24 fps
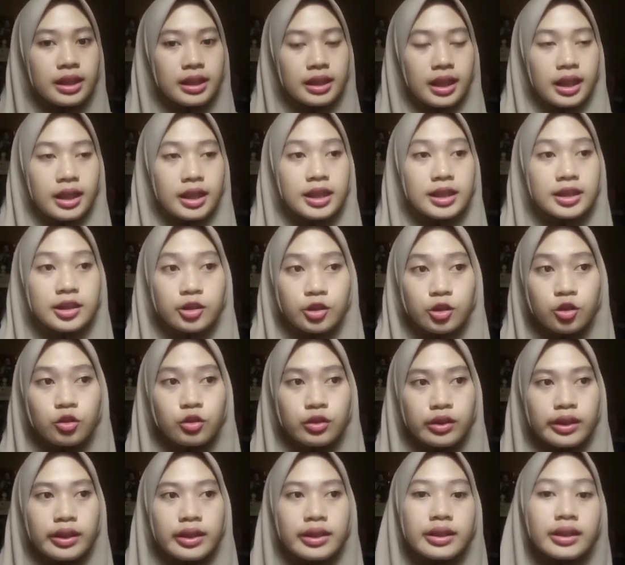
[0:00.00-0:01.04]
sugar
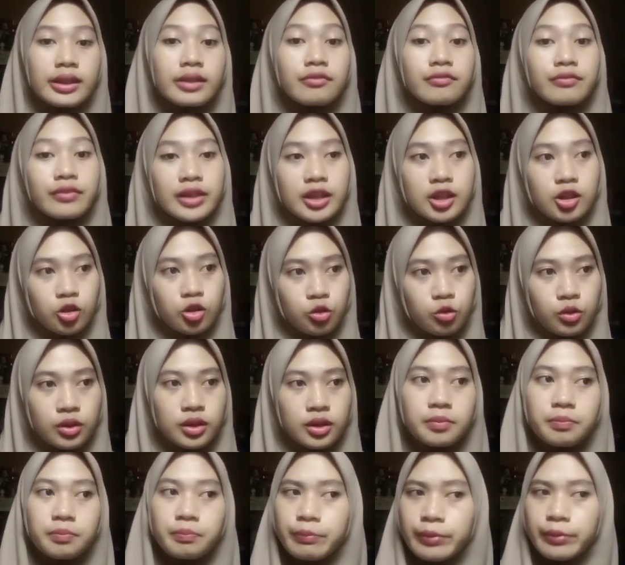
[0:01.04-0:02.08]
refer to
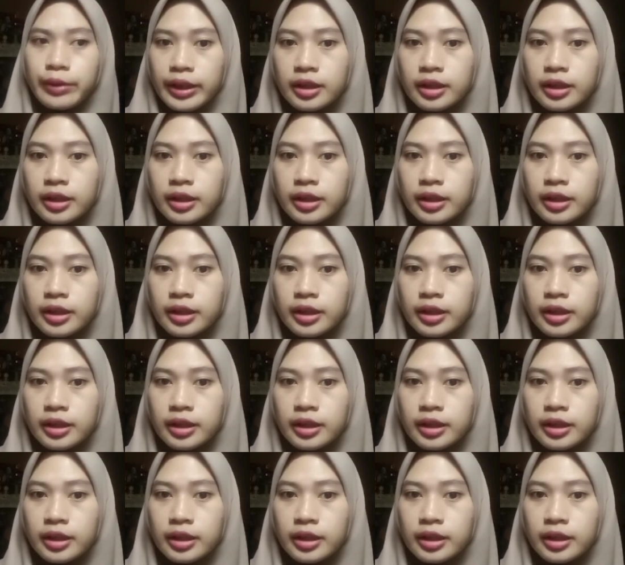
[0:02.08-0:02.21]
spare